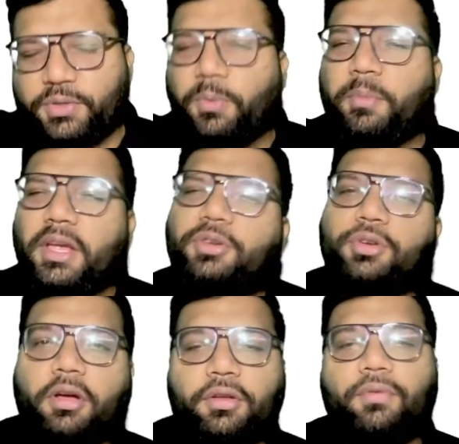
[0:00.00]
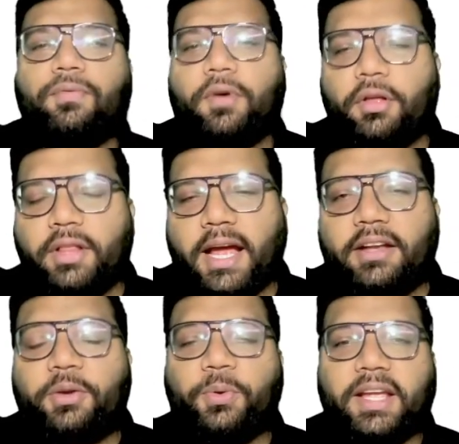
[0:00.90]
So make sure you follow
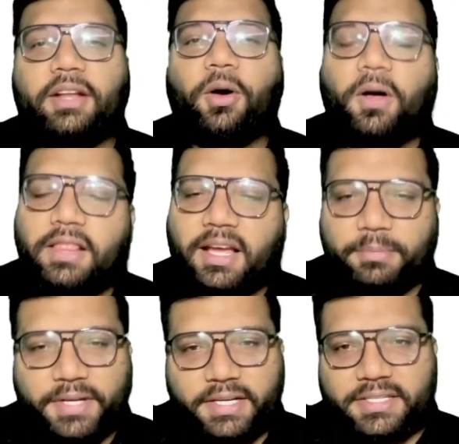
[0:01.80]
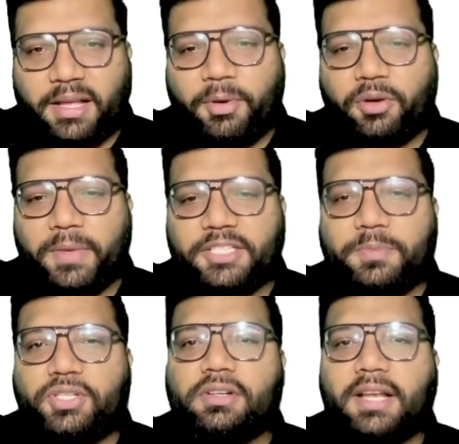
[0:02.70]
that to get all the updates about my
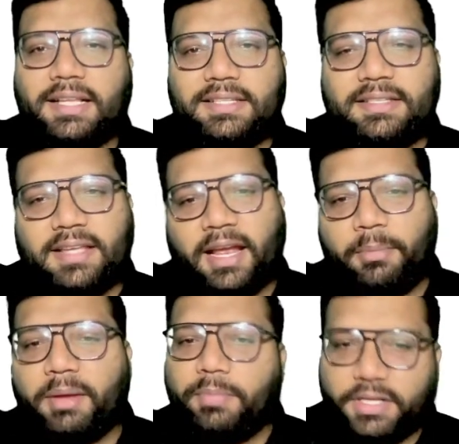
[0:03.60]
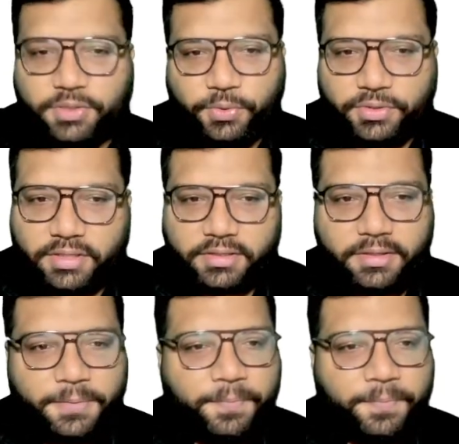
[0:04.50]
special classes and my plus courses.